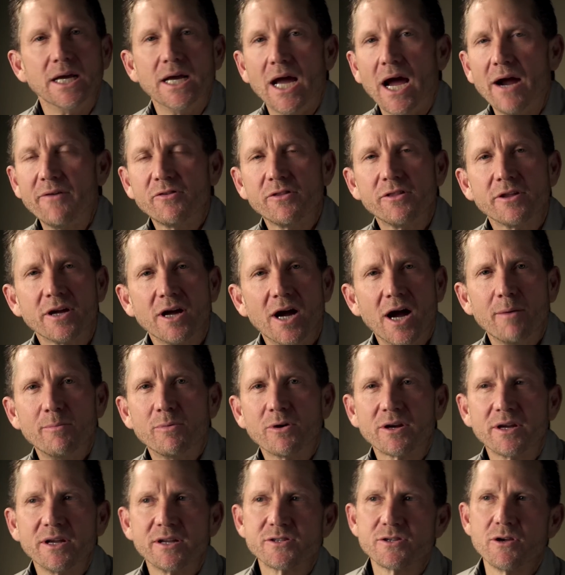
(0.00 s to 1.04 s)
After the
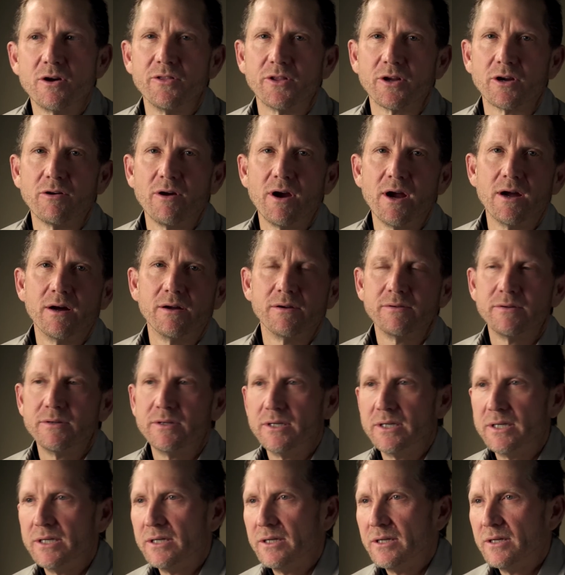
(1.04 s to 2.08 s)
gobbler gets on the ground,
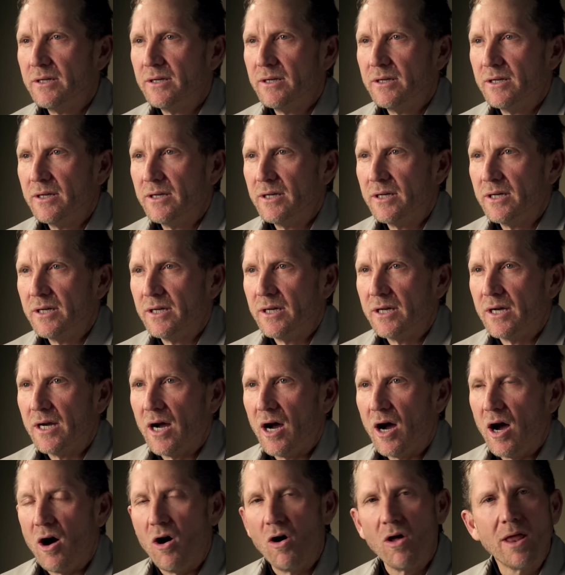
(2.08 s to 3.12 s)

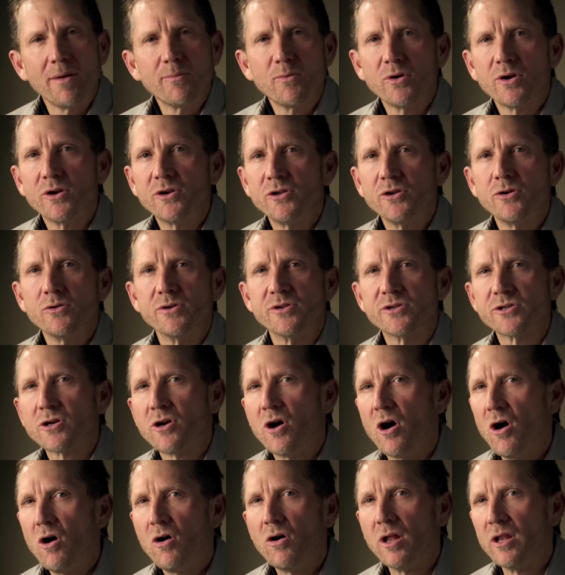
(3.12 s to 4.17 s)
all I'm going to do is
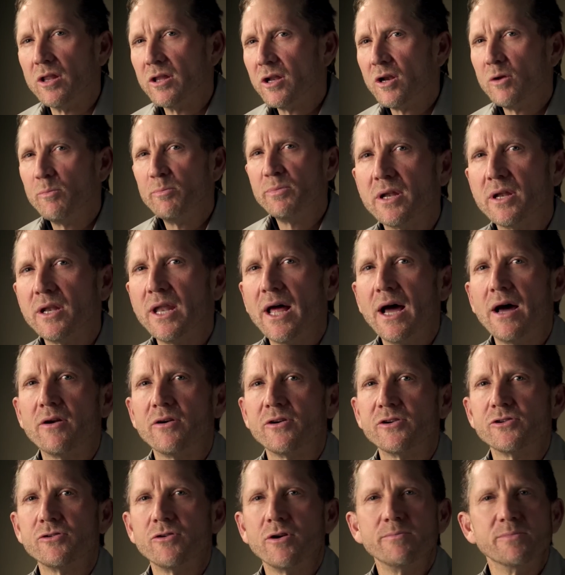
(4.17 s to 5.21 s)
call a little louder
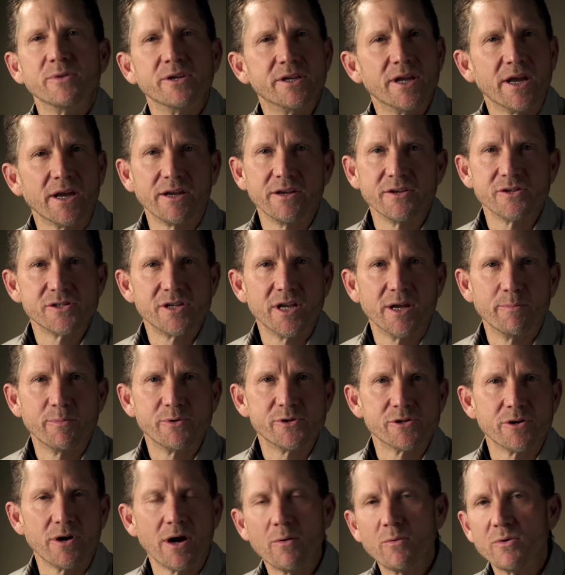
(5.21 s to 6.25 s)
to him to take his
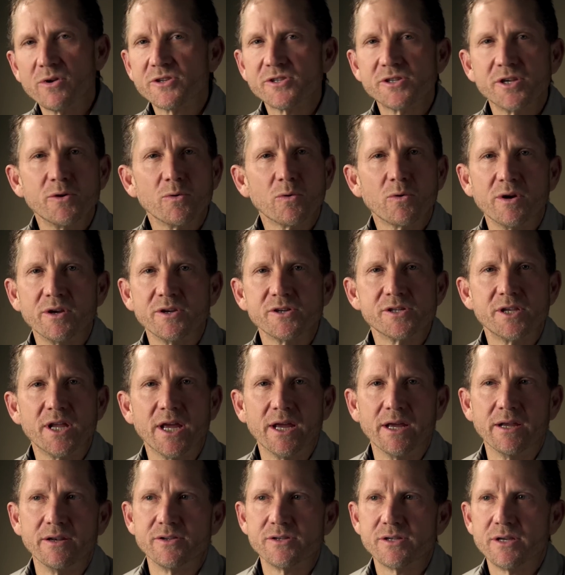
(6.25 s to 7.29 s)
temperature. I want to see where he
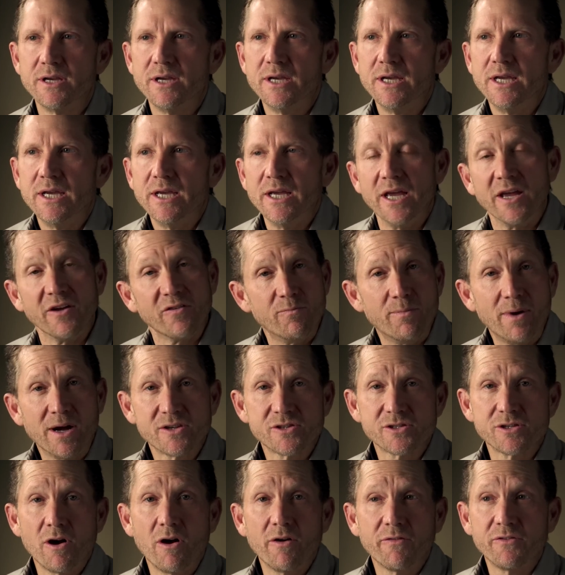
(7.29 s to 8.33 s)
stands. If my
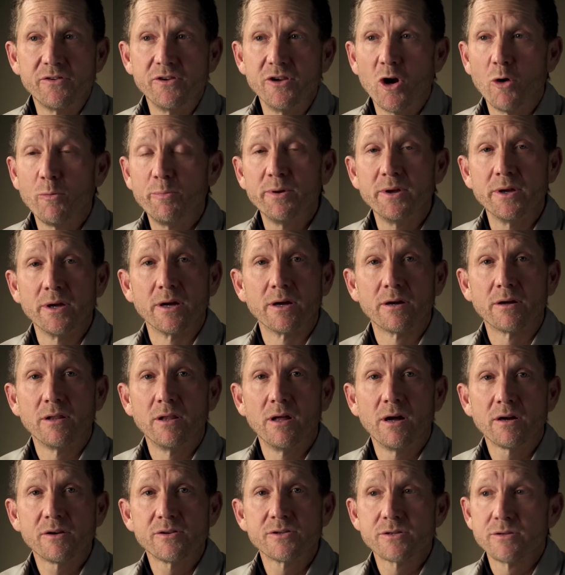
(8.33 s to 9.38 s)
soft yelping and
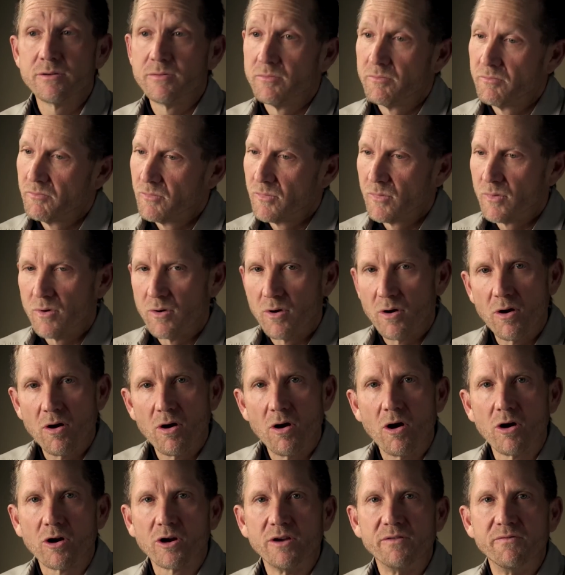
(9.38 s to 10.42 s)
clucks
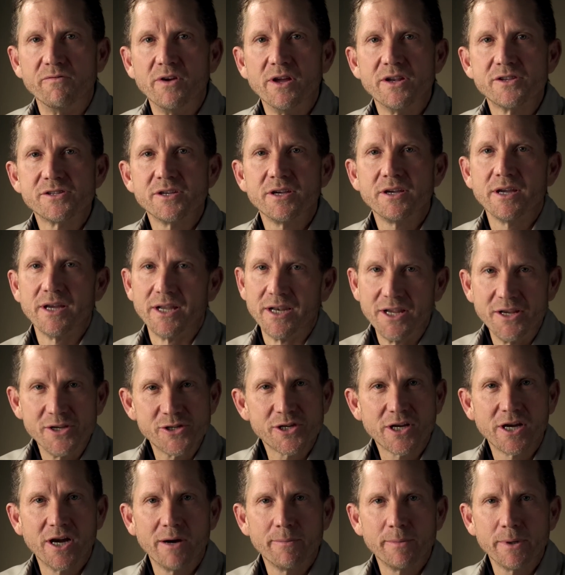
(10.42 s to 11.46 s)
are convincing and he's
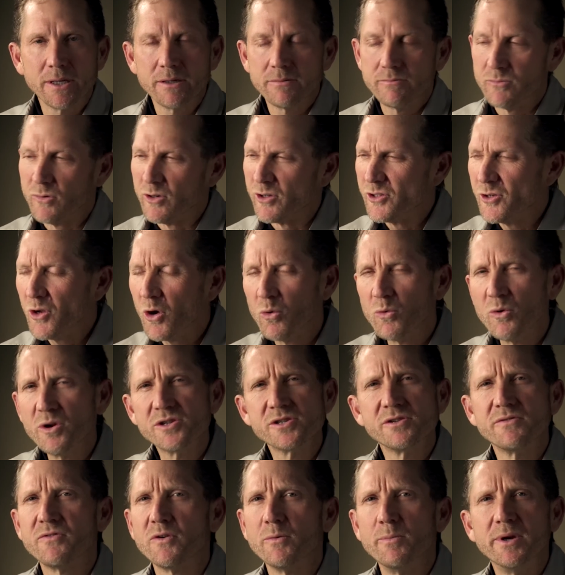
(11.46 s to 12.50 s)
coming, there's no
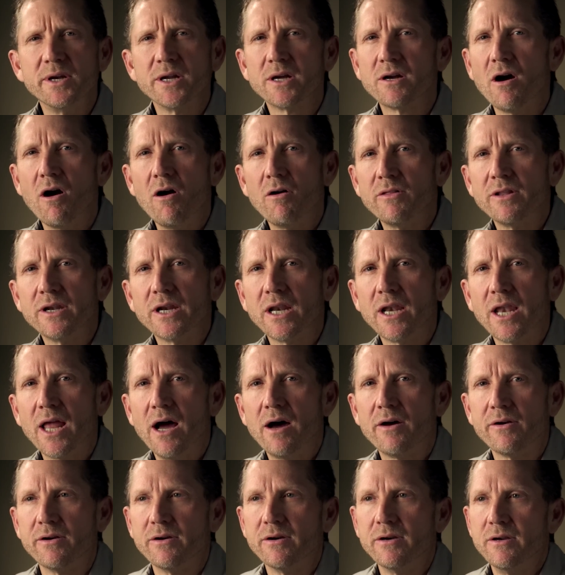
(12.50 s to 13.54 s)
reason for me to call any
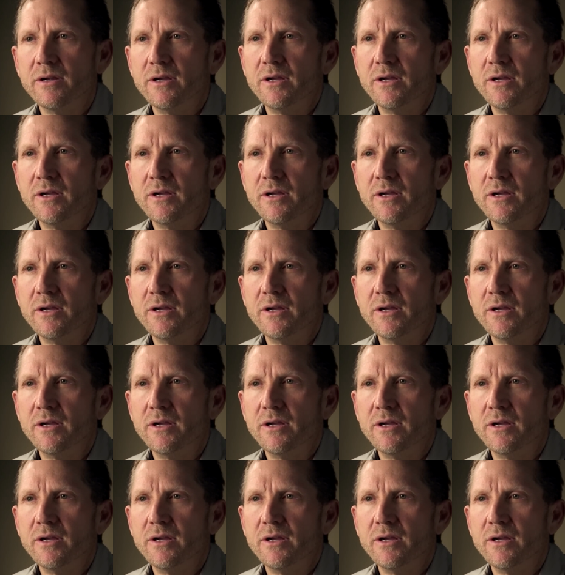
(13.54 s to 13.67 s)
louder.